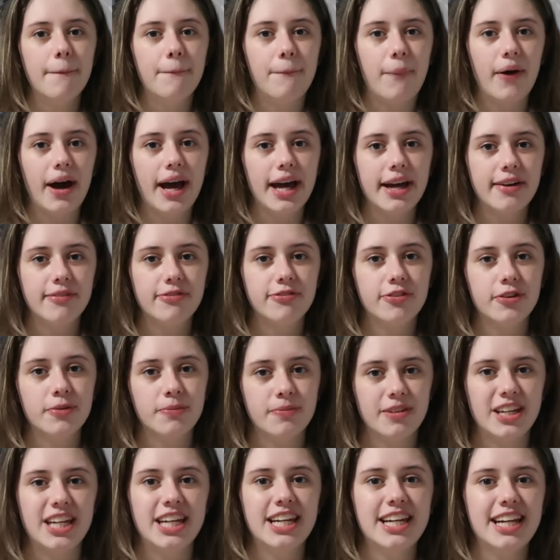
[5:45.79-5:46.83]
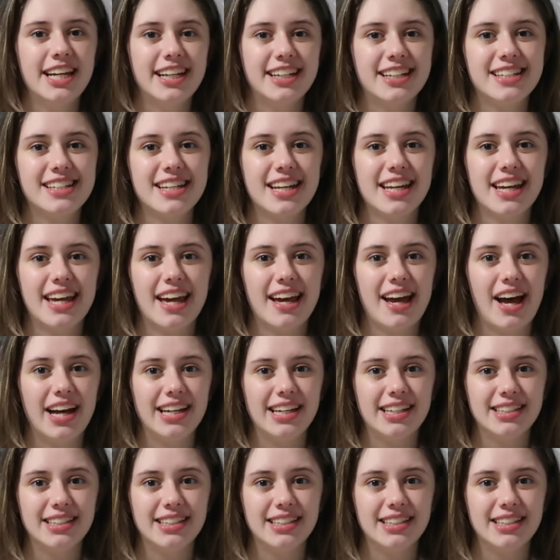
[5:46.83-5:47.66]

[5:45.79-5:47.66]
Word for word: But for me, it's like